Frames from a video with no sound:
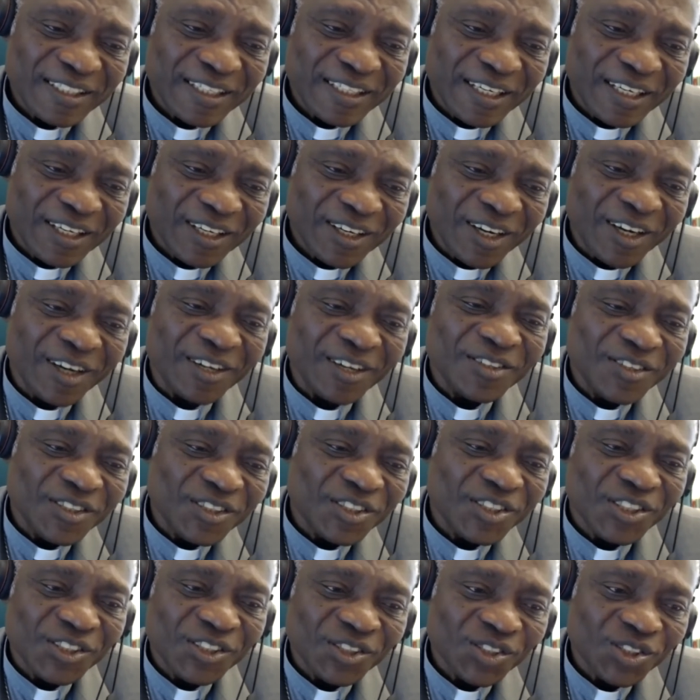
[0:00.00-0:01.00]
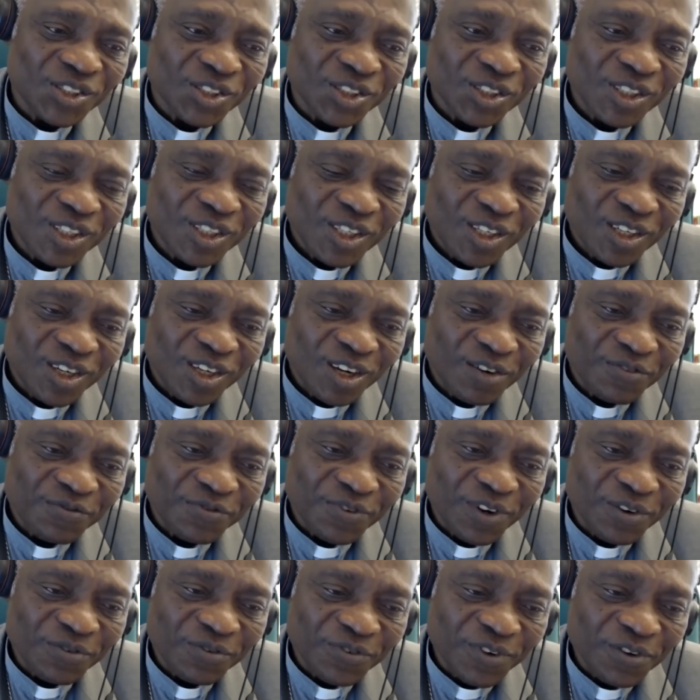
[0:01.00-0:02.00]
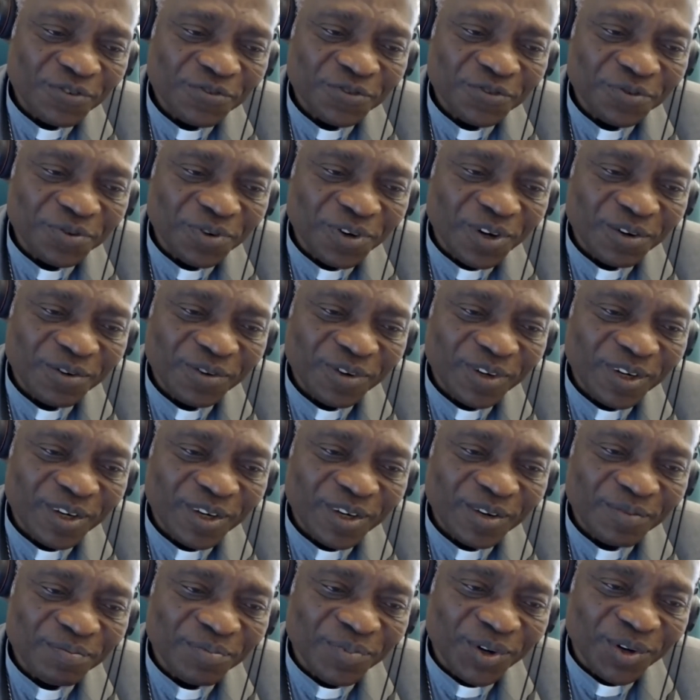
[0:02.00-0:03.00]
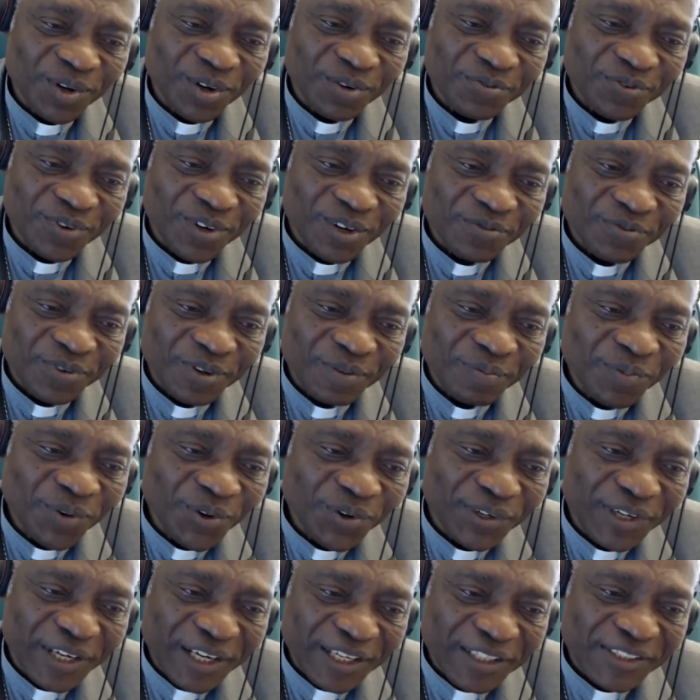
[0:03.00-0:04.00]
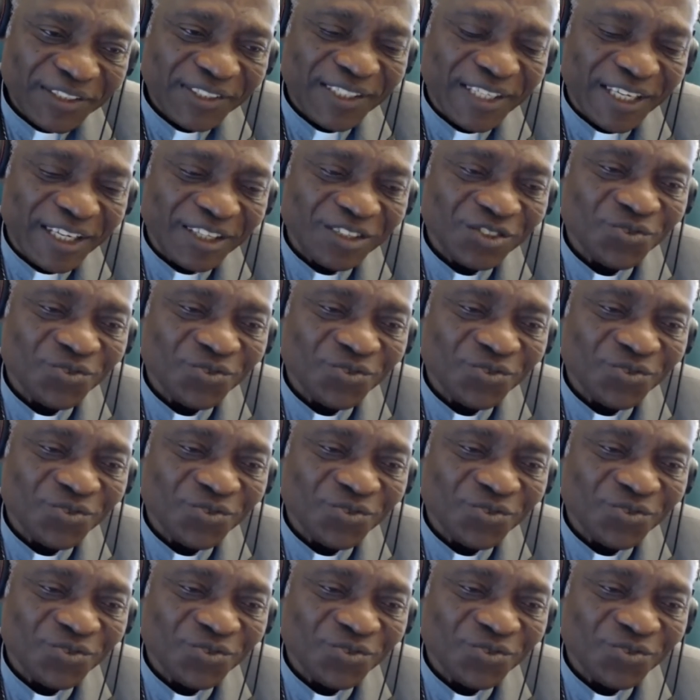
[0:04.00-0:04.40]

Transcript: conditions of a moral stance to